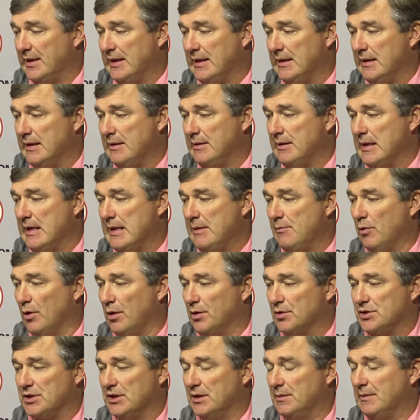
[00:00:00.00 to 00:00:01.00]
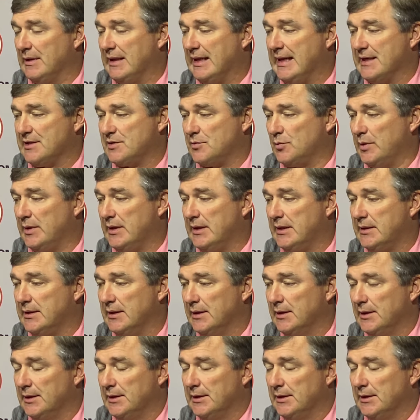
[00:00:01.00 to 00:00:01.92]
He worked some last week,